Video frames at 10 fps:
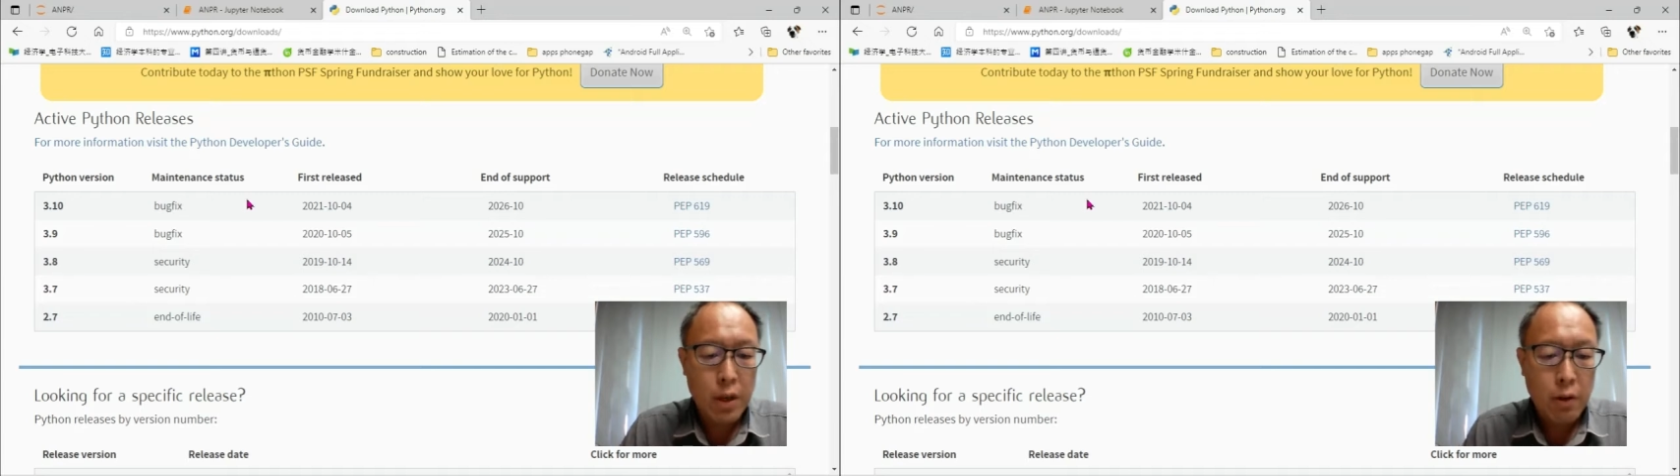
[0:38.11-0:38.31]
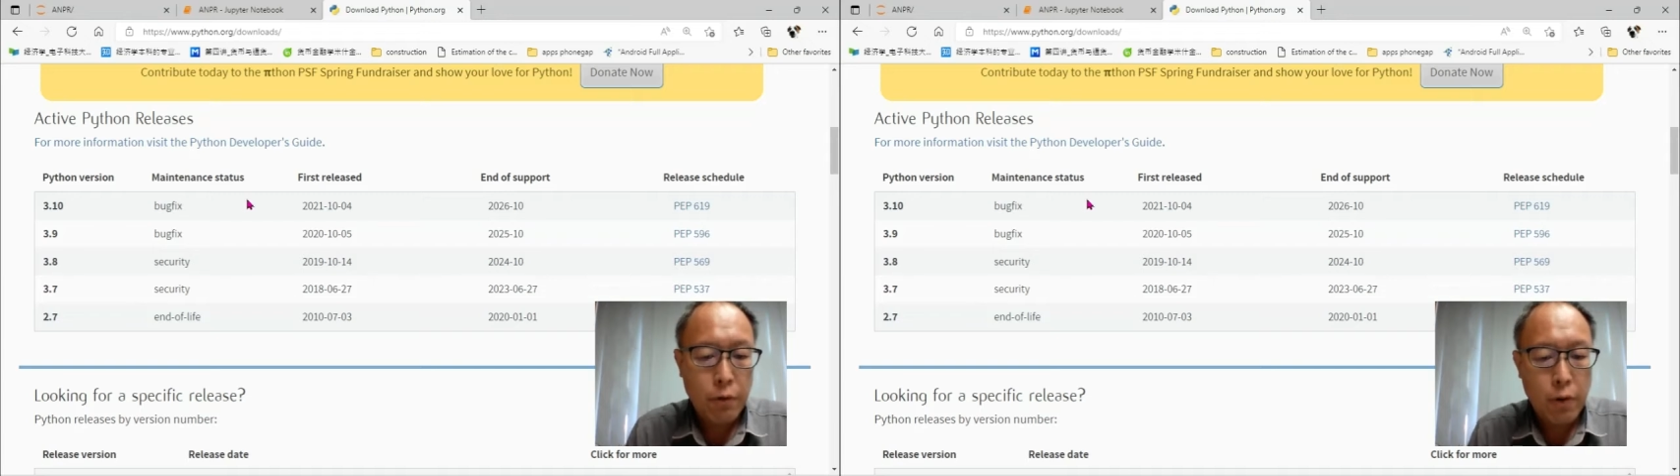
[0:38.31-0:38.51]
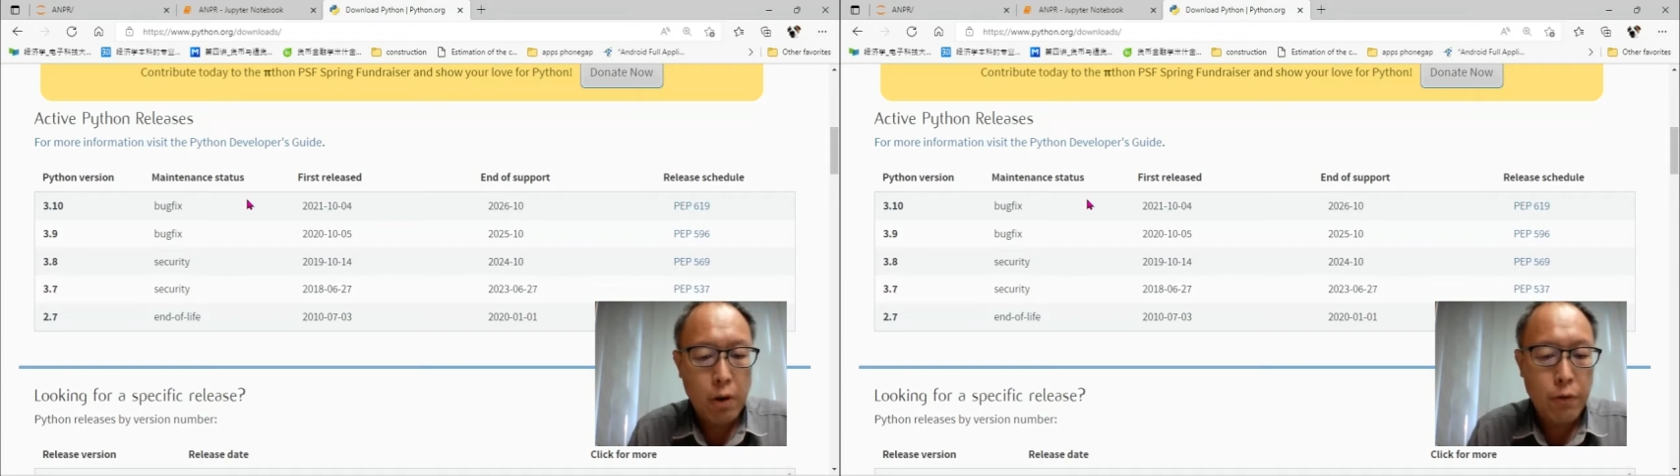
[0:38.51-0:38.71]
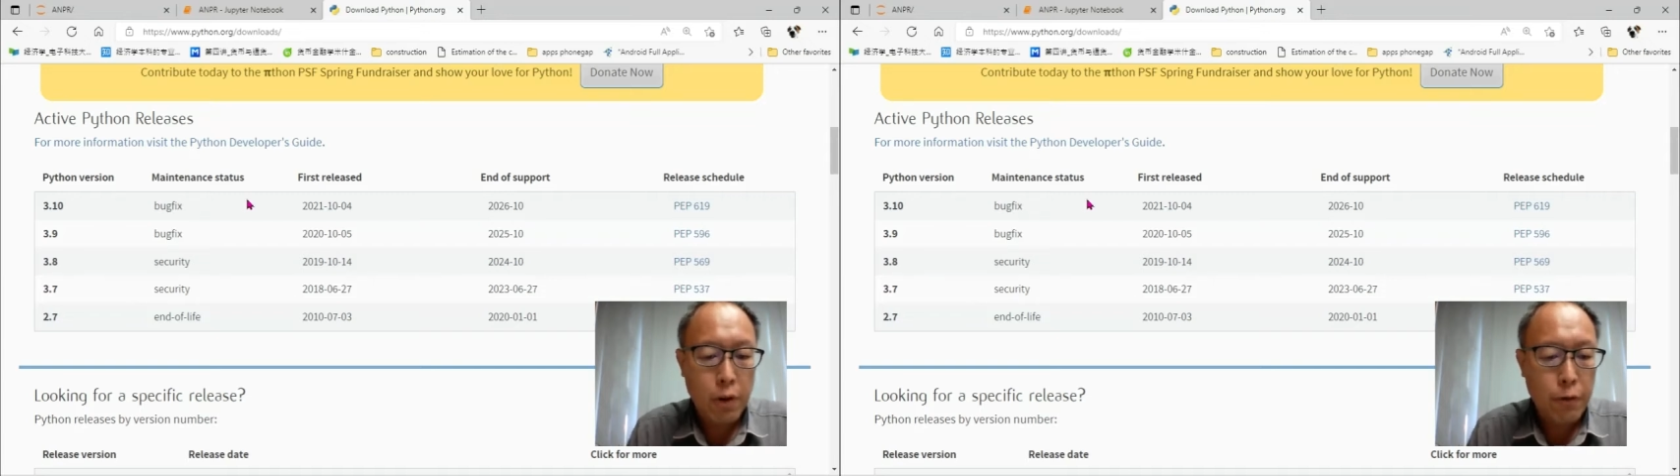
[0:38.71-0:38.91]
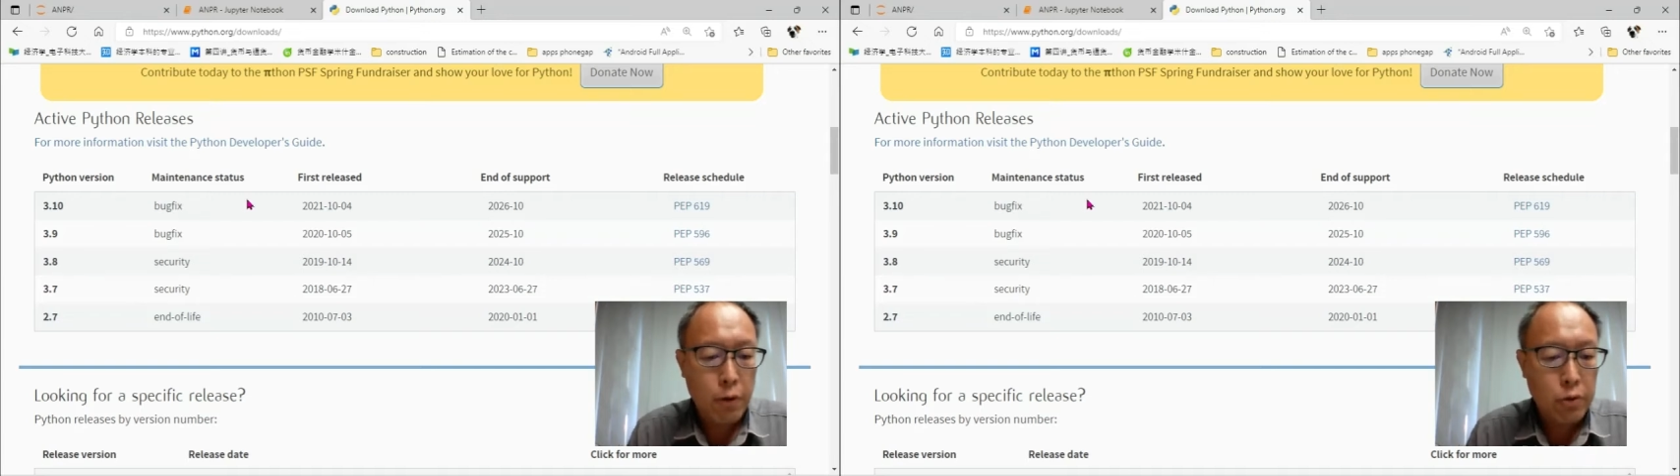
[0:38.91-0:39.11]
4th
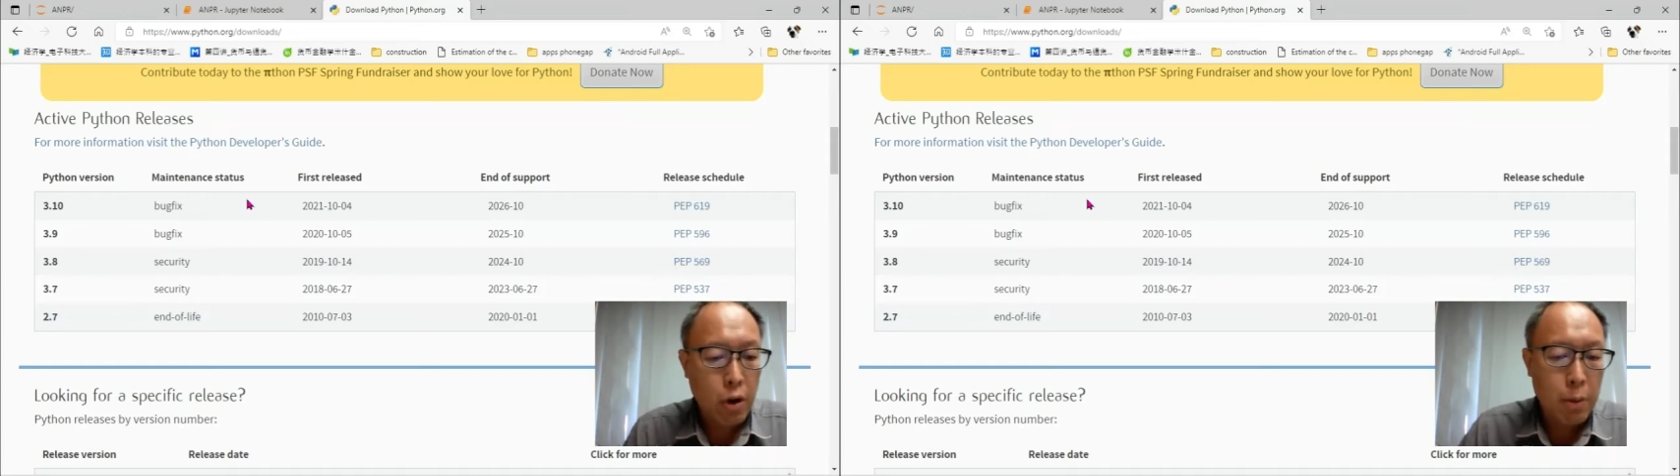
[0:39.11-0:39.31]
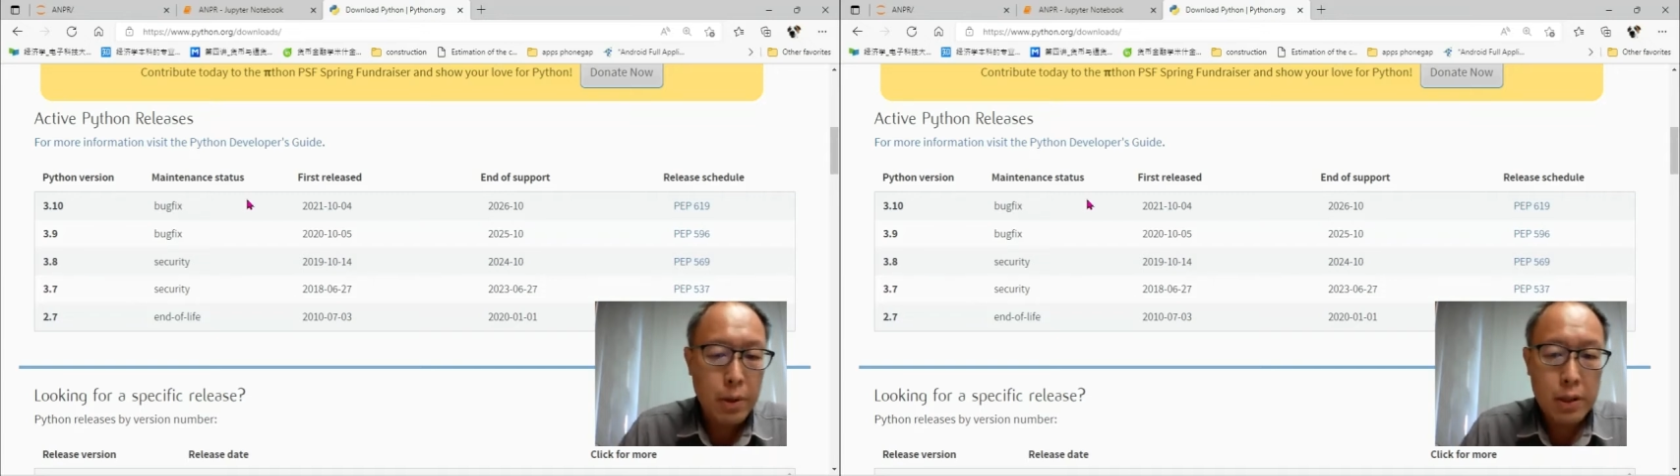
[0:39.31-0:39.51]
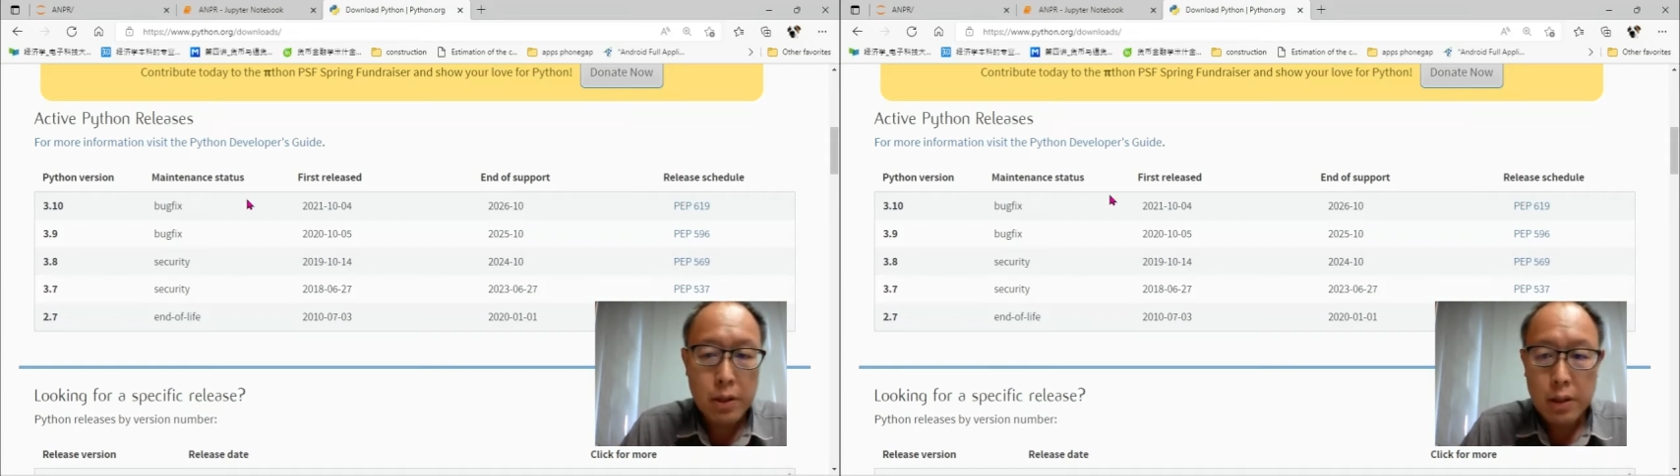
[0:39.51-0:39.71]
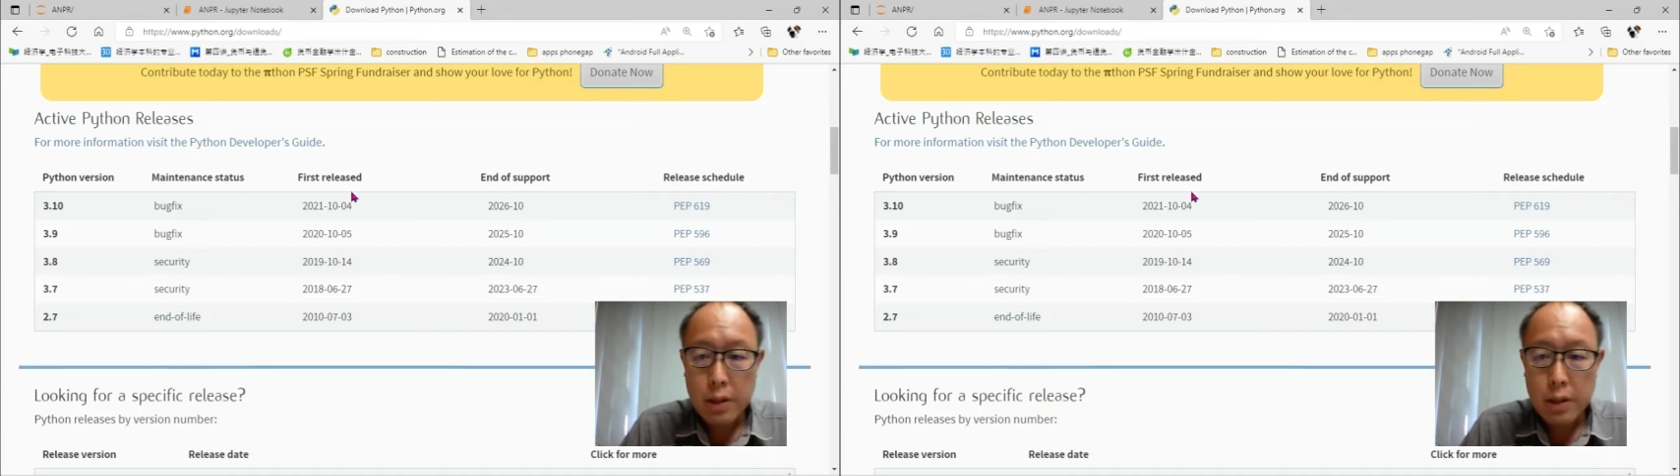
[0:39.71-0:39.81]
of October